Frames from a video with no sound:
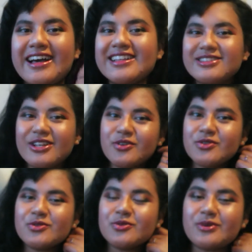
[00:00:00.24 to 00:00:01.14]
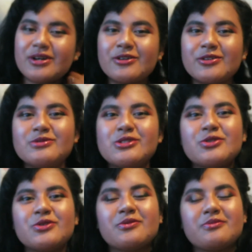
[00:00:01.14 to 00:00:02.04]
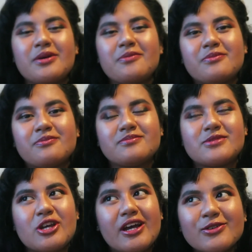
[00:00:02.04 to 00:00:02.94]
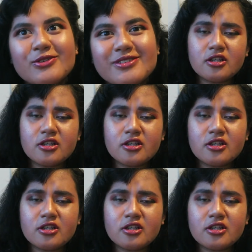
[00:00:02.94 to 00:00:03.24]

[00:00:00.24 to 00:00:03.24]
Hello, welcome to my channel.